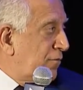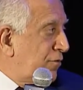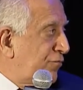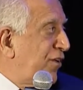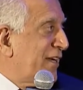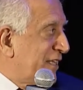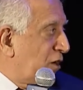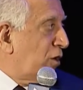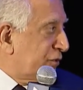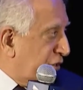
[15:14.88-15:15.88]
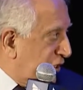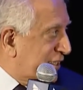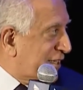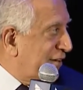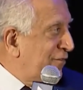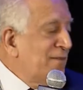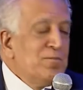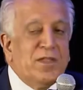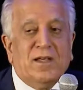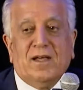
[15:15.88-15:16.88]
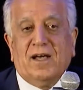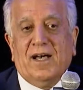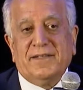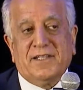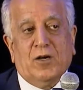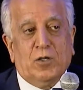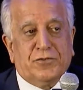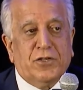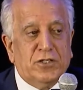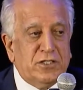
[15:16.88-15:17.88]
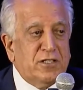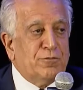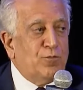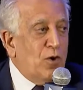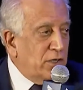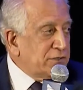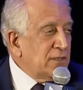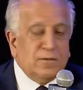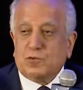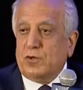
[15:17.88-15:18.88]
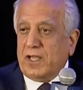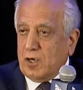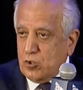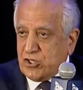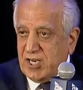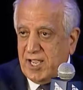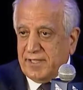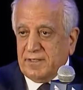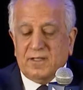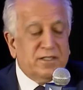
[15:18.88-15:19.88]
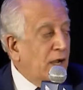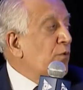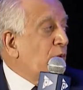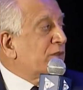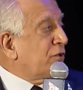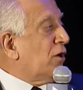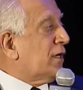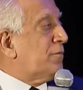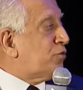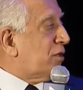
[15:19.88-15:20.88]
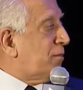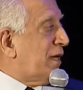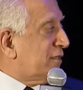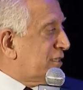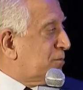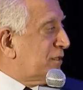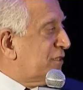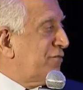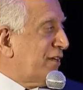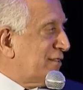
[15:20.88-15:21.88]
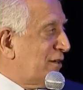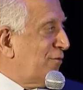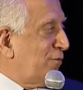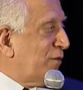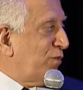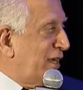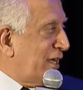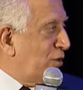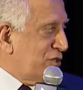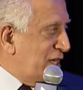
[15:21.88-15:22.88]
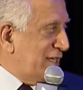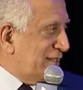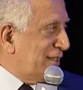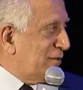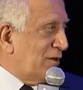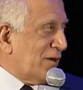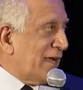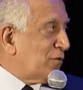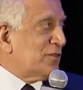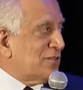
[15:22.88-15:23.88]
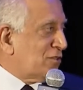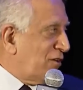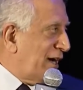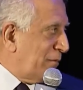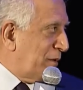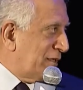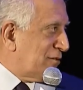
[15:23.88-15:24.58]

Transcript: find an alternative. And the alternative was to negotiate. Now we will talk, I'm sure, about the specifics of what we negotiated, or I could describe it.